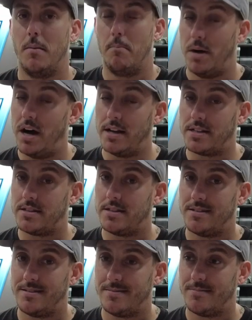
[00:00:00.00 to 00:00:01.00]
but
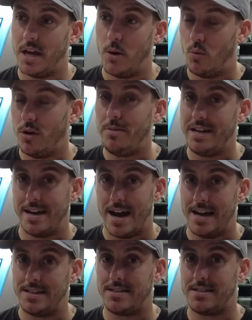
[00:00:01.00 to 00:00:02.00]
it would be
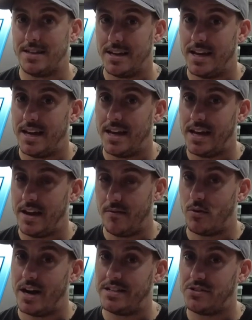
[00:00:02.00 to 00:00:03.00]
nice
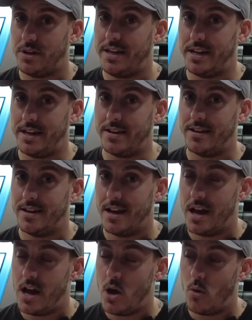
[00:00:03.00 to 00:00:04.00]
if Raise3D
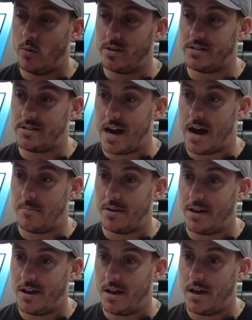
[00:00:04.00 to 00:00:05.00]
would
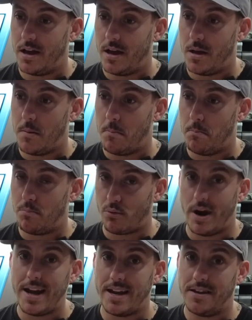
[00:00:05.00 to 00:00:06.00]
stop
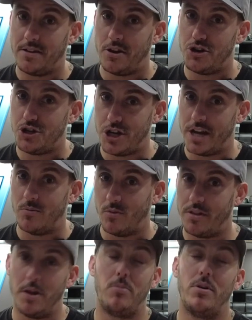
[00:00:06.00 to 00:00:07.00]
breaking their shit
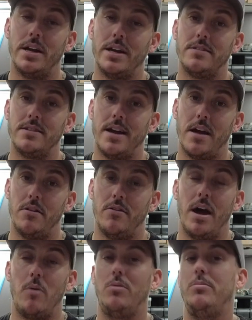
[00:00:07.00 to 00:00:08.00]
when they're putting it together.
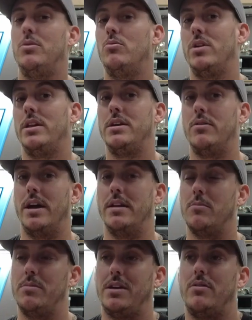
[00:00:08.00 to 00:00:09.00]
That would be really great. That'd be a